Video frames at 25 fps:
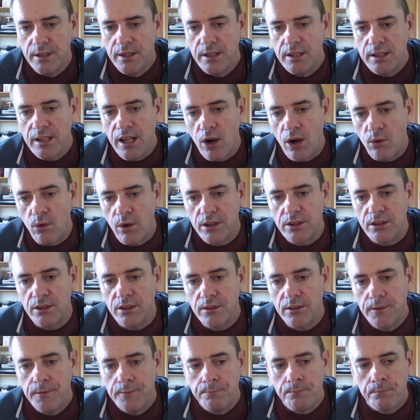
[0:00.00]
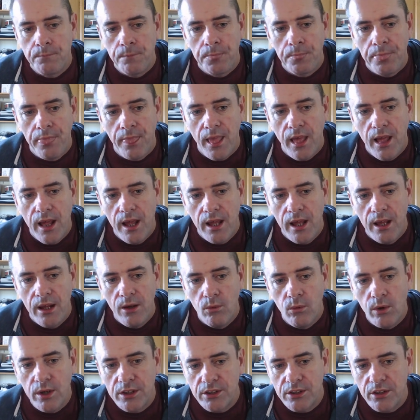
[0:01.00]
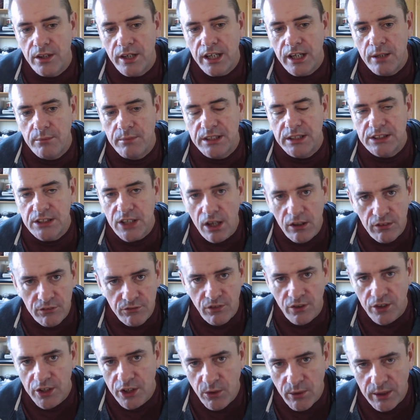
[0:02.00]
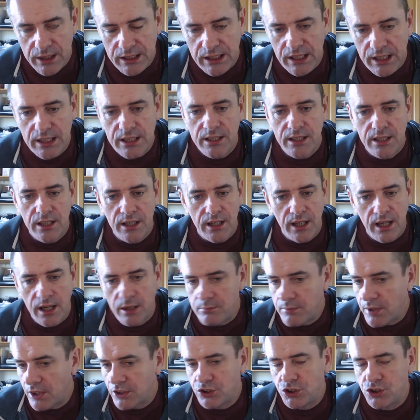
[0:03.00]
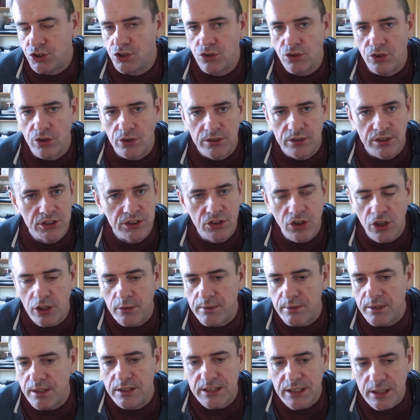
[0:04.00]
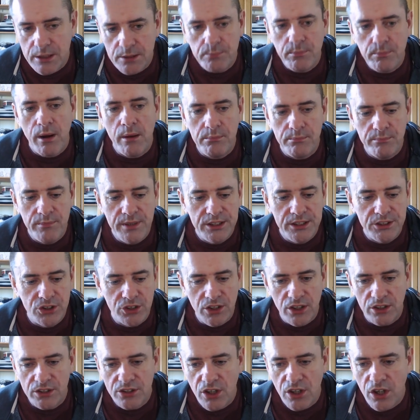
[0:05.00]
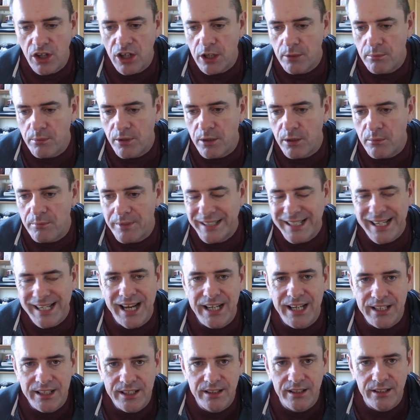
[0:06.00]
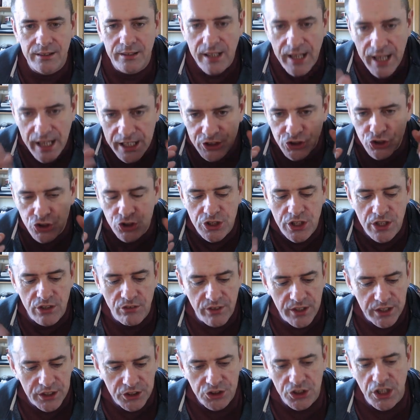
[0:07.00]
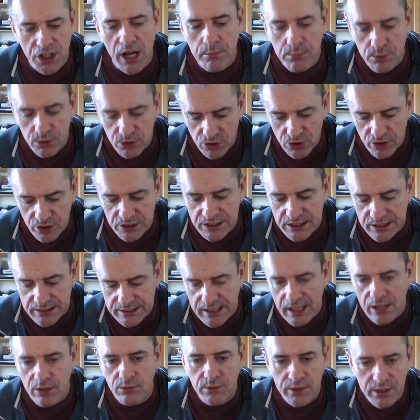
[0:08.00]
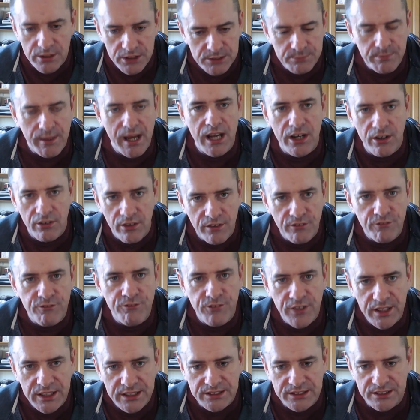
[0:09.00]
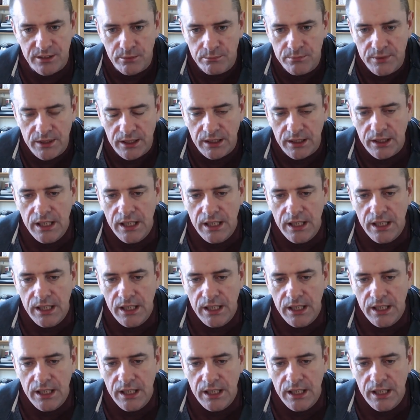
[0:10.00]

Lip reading: Now, whether it can be solved very quickly, I'm not sure. It's going to be. See, the problem is you're not talking about a mechanical engineering chap who's going to sit down with a spanner and fix something.